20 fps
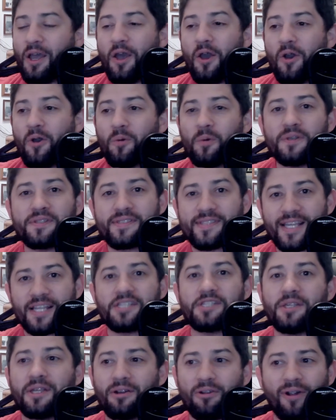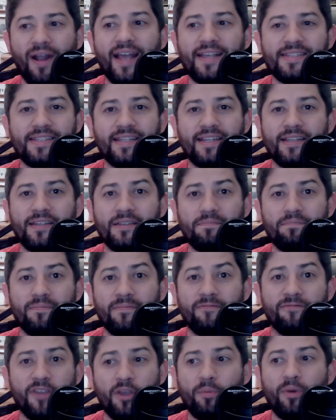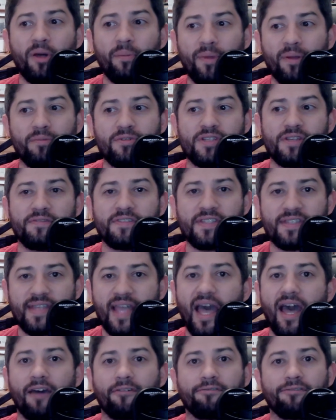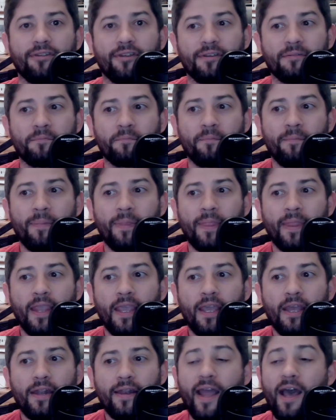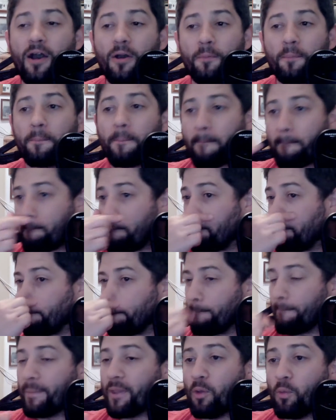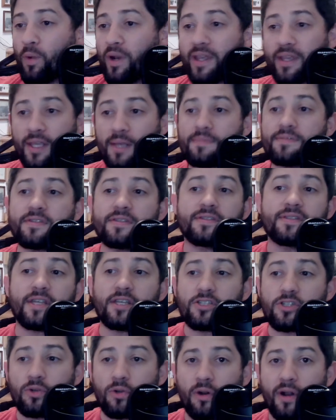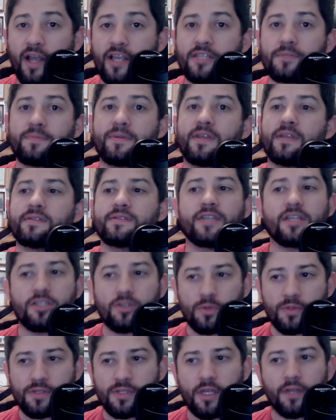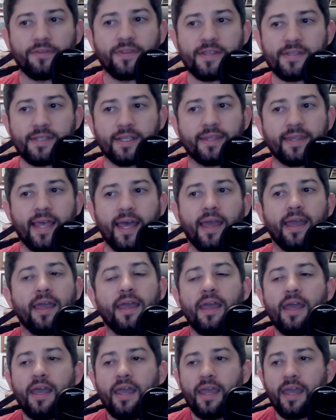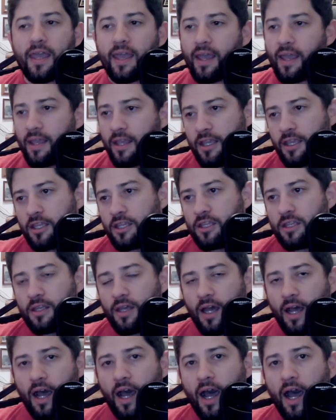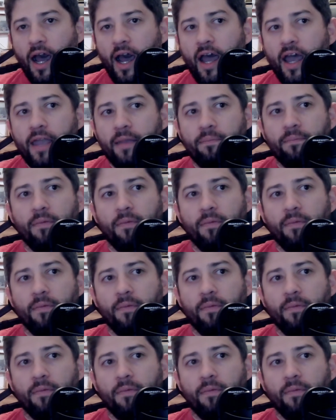was sexually harassing his, female members of his staff. Now, when it comes to sexual harassment, sexual assault, things like that, I,